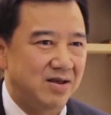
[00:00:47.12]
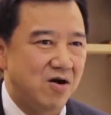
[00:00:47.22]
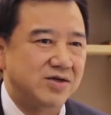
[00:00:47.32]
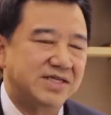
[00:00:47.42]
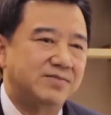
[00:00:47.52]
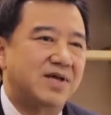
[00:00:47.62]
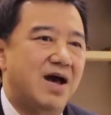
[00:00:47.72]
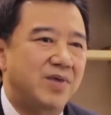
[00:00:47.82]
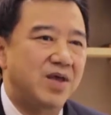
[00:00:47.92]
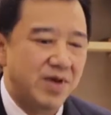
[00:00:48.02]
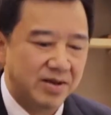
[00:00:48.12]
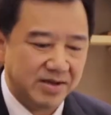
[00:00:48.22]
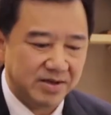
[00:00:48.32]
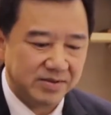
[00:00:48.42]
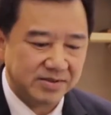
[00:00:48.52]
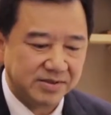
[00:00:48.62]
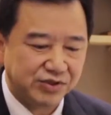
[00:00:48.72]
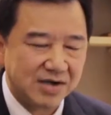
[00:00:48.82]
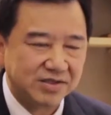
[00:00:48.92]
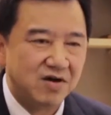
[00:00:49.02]
Or sometimes even the
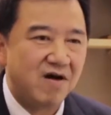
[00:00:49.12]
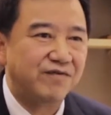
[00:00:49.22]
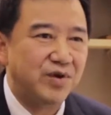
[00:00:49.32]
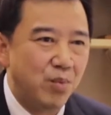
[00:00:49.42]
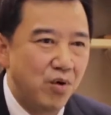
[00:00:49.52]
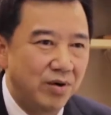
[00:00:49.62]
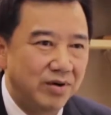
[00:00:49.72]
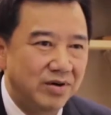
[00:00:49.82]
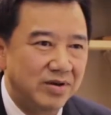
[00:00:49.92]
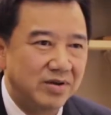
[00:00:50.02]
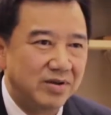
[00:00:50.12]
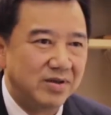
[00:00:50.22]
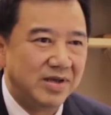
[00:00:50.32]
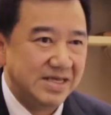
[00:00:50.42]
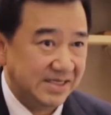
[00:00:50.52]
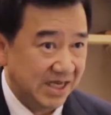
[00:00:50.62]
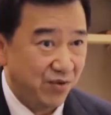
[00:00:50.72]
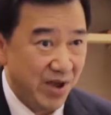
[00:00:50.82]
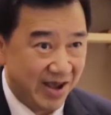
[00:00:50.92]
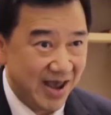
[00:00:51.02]
structure of the bone in
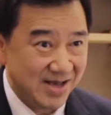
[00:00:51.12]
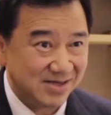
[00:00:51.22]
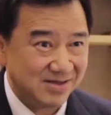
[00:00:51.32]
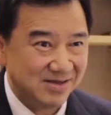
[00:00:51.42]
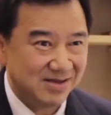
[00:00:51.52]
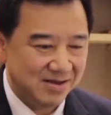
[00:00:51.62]
severe cases,